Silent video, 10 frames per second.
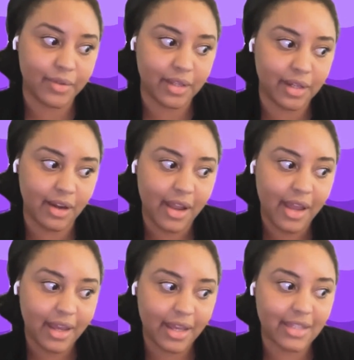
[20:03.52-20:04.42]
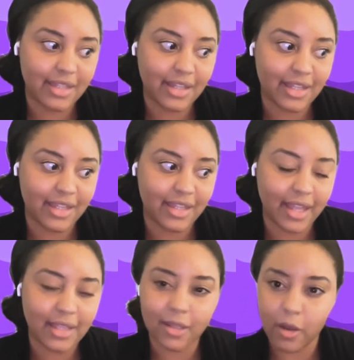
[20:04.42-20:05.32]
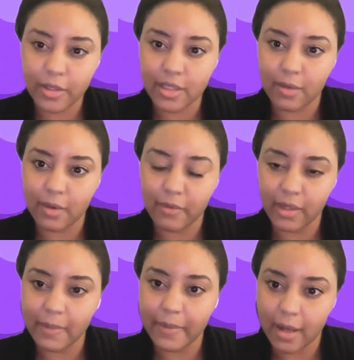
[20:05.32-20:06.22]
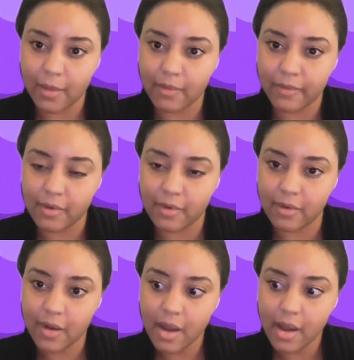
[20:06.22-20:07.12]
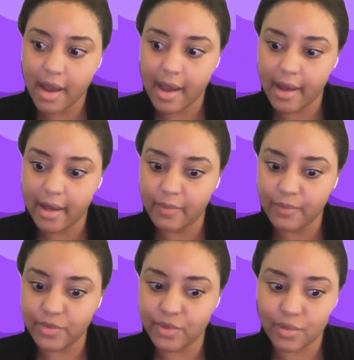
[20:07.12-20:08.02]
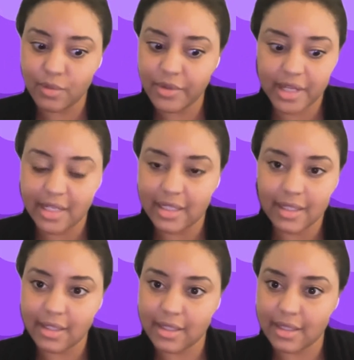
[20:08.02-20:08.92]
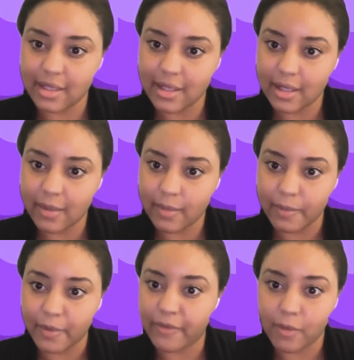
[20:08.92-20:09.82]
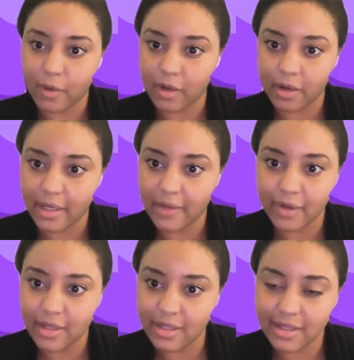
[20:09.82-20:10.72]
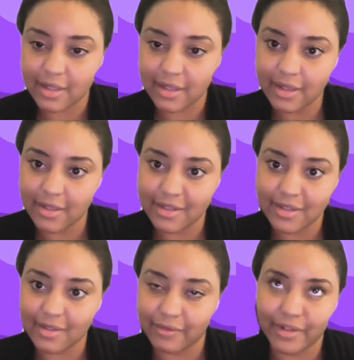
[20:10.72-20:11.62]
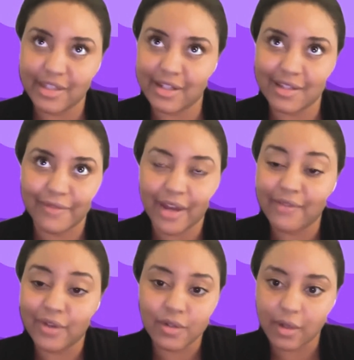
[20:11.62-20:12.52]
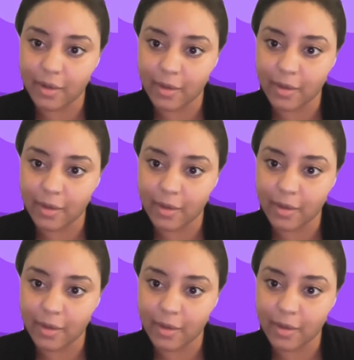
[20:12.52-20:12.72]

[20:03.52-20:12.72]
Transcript: out there, I think that's also a really powerful tool that I didn't see before, even as recent as 5 years